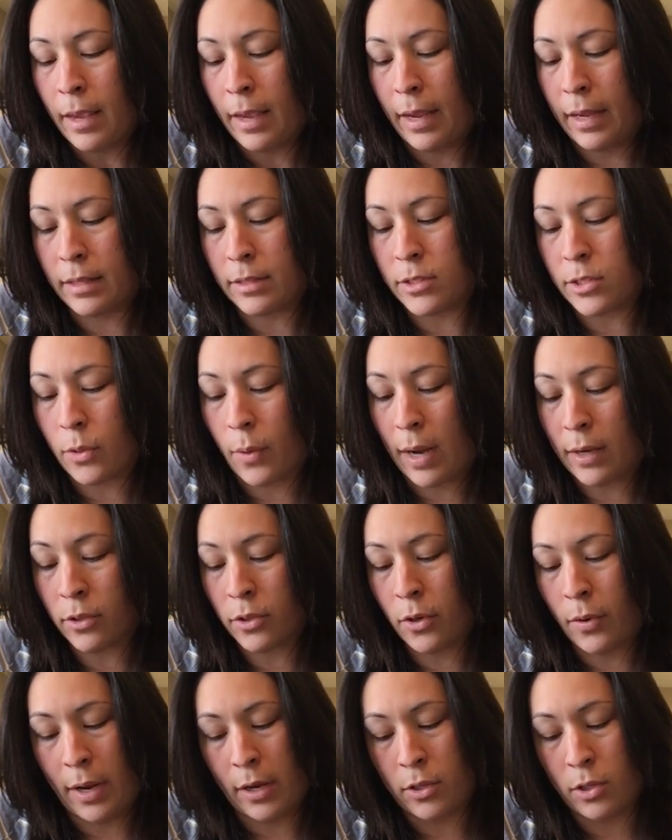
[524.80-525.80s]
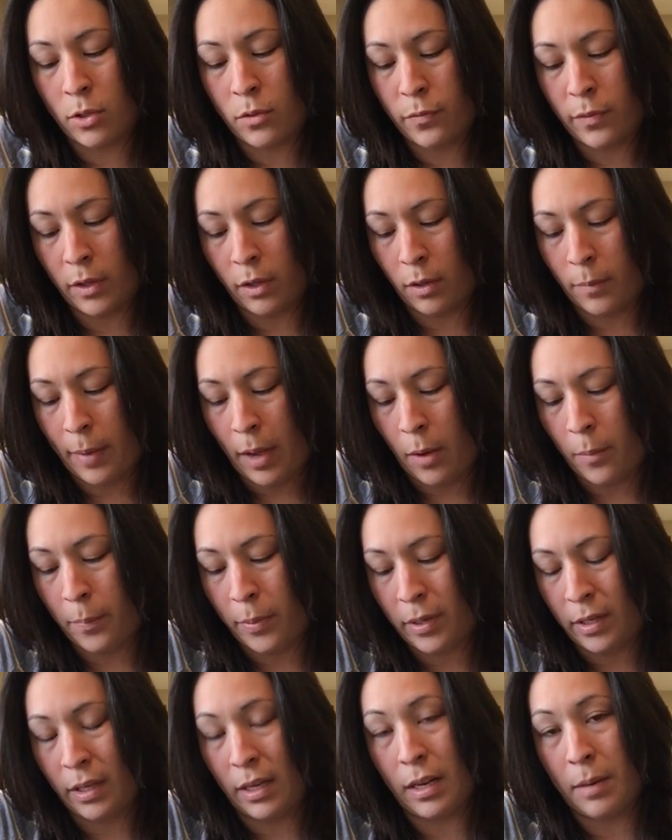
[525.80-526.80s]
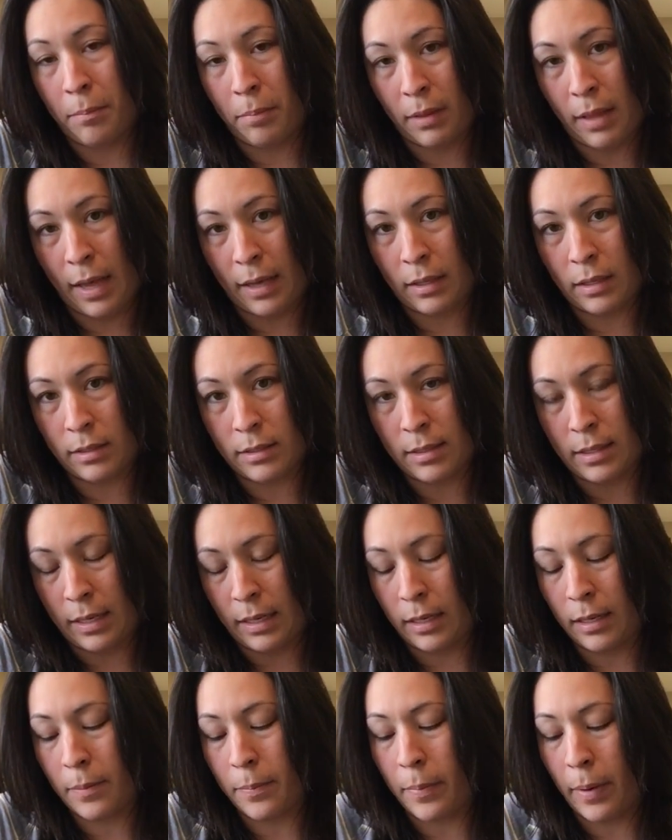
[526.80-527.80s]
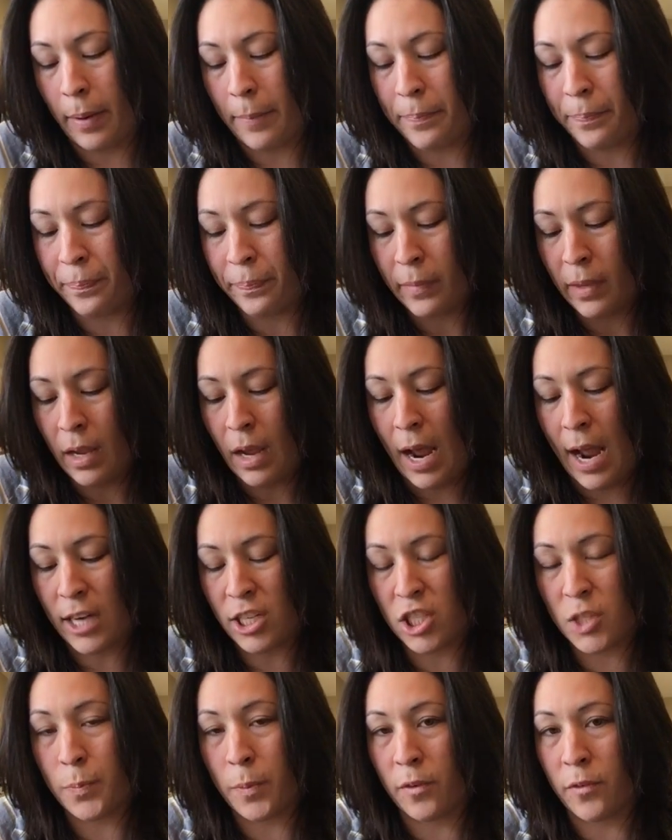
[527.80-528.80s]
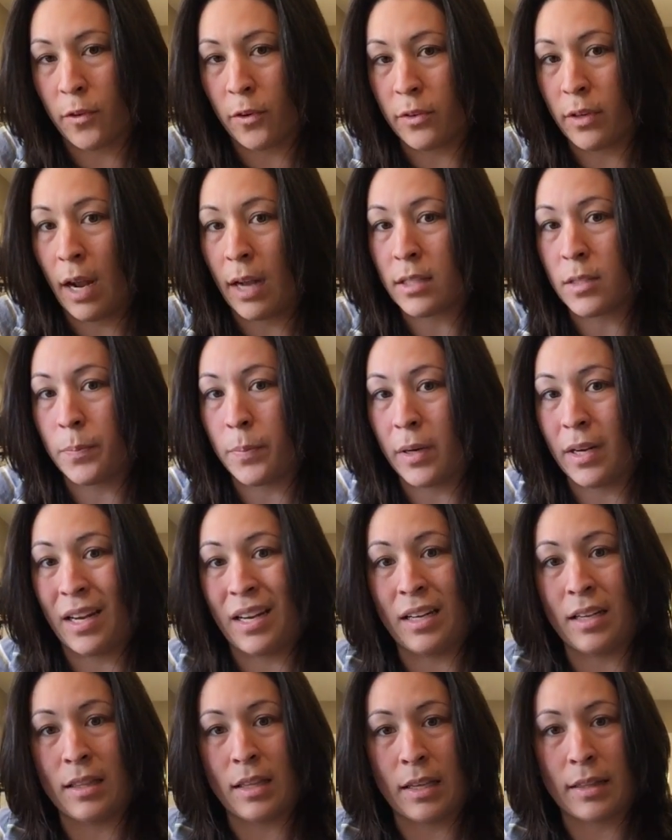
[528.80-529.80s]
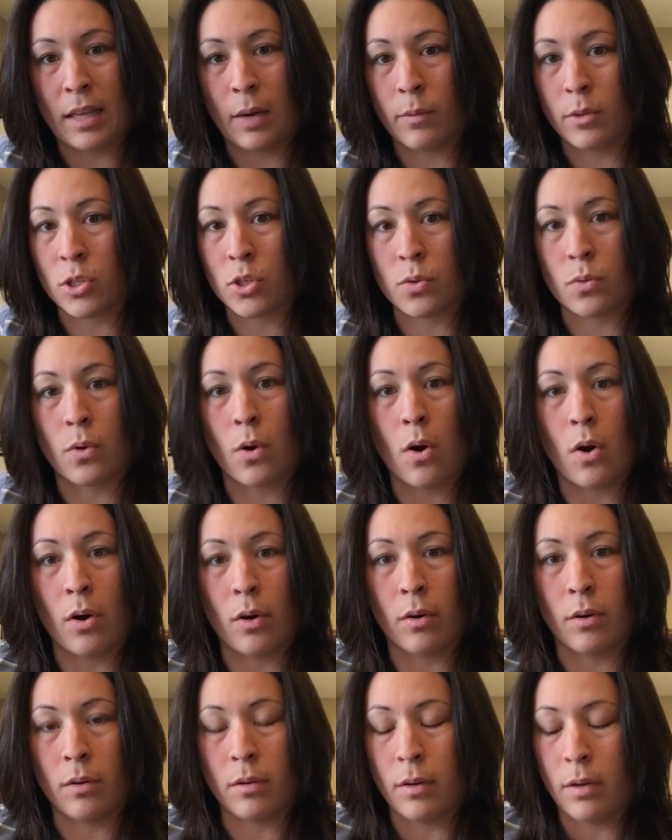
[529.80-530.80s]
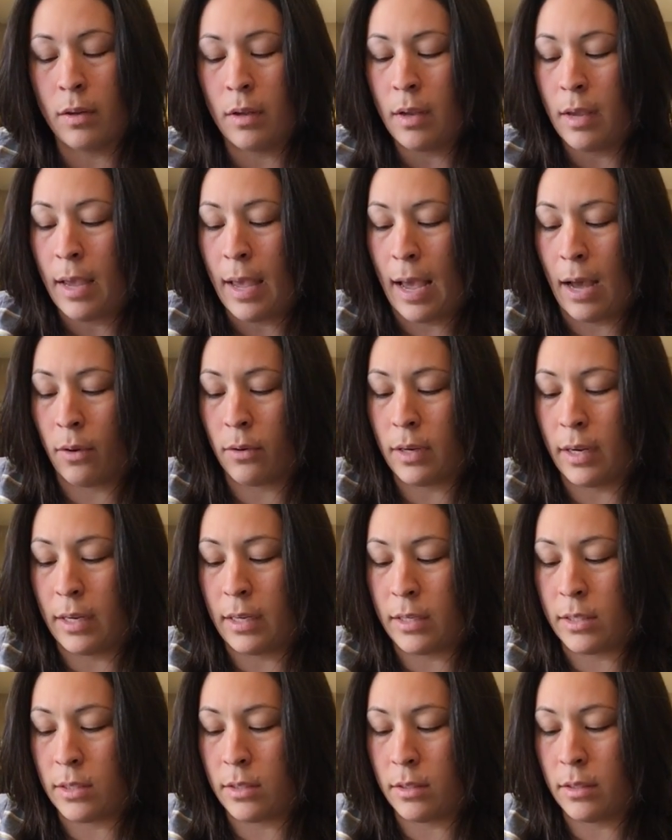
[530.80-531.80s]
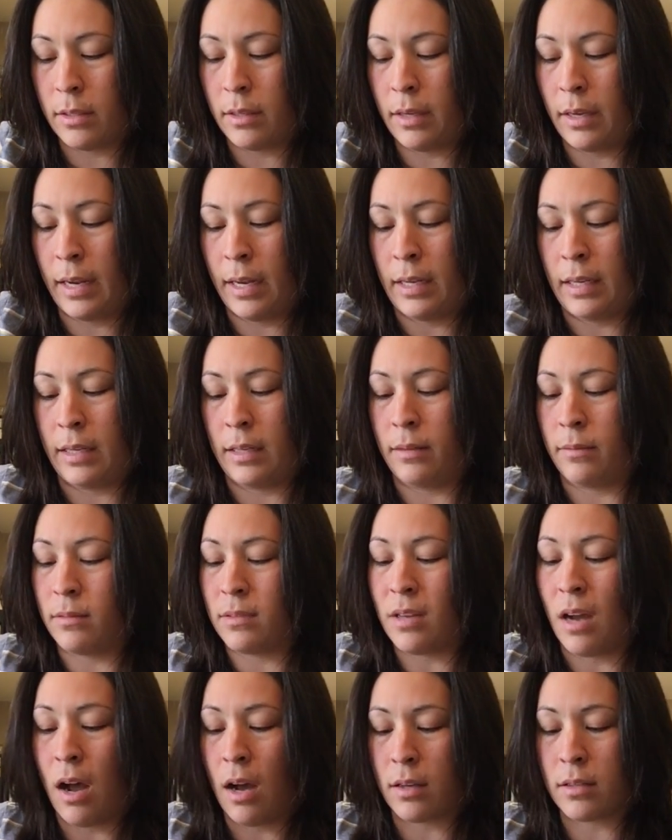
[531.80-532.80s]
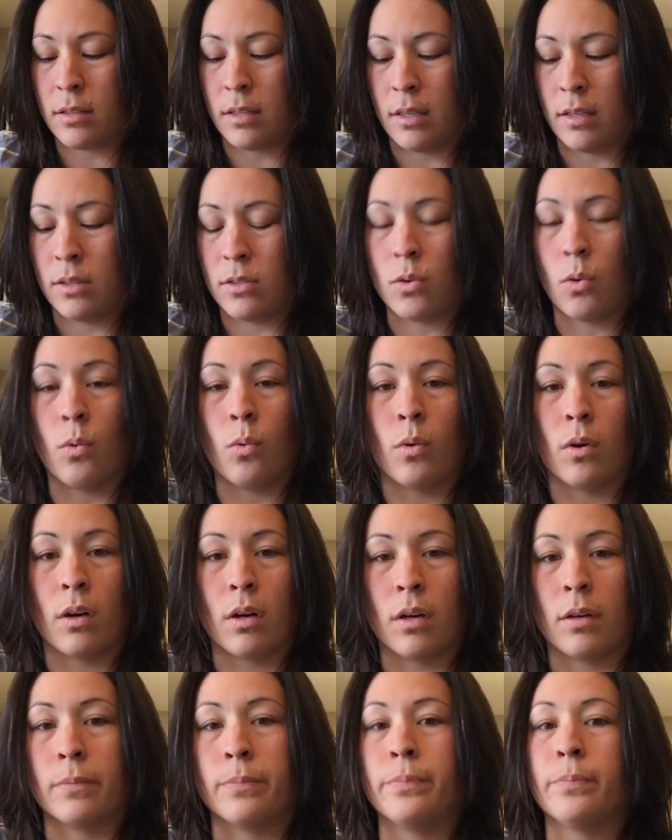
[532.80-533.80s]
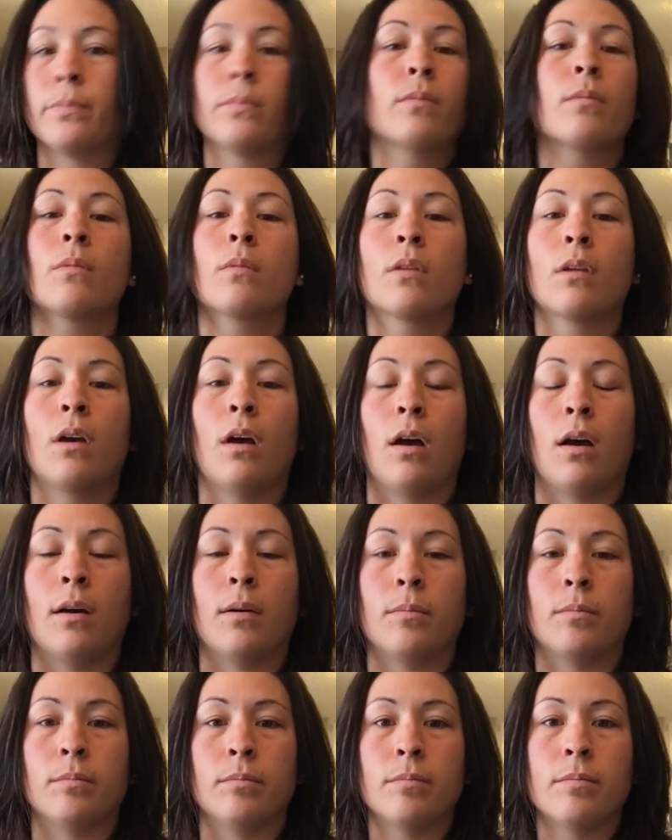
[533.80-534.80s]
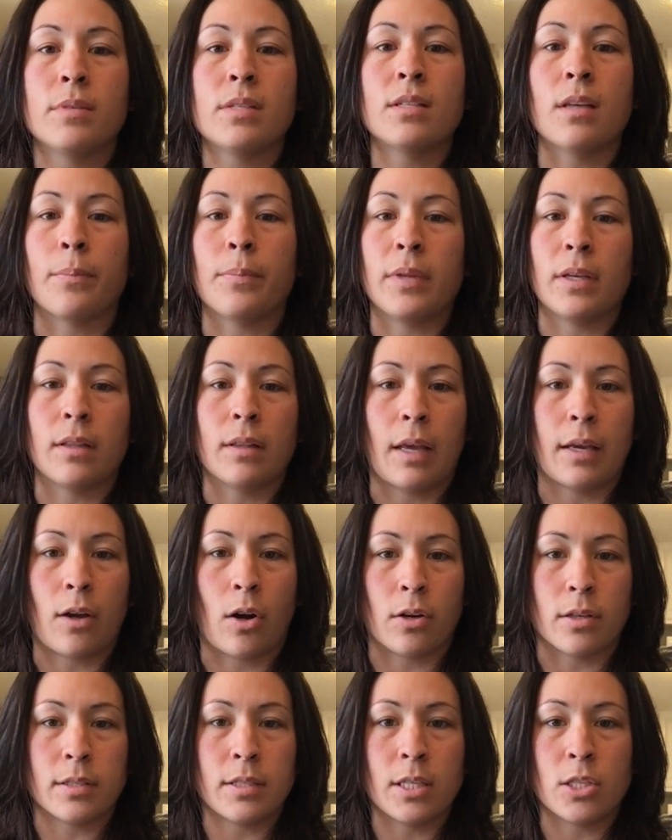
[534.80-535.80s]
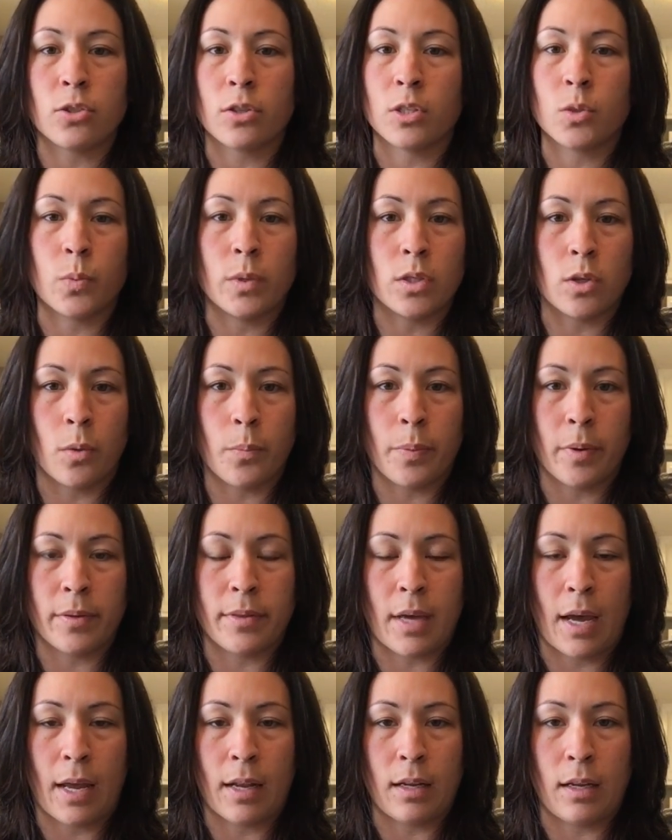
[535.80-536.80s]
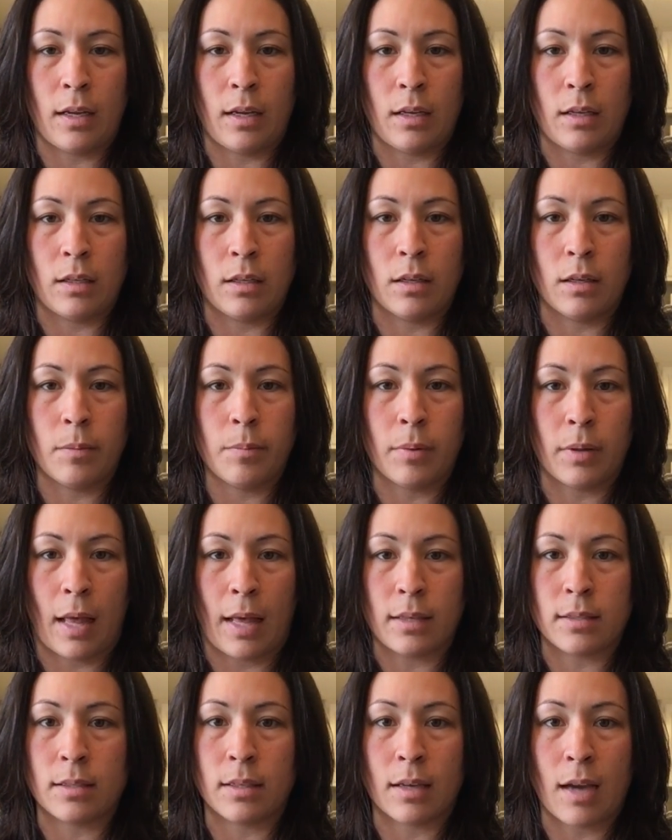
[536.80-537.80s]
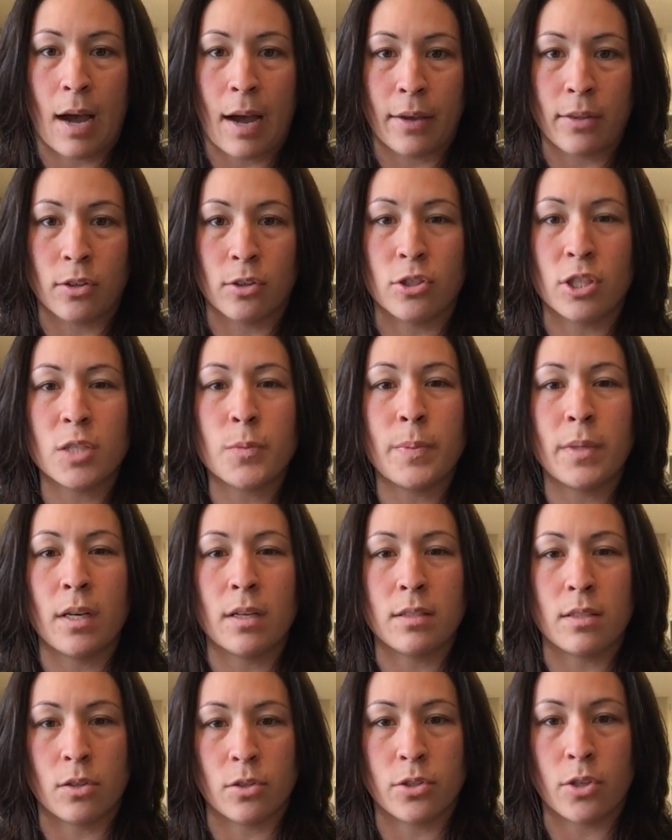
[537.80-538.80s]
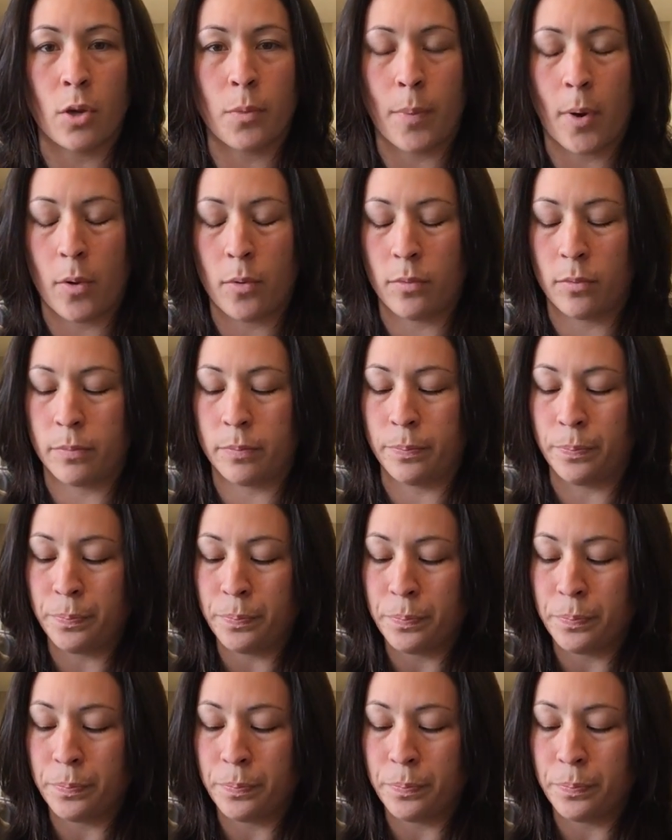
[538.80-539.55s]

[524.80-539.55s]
And so I don't know how you feel about putting it in plastic, but I just prefer not to put anything that would draw out any toxins, or something like our citrus. We don't put that in plastic either, just because they're so potent,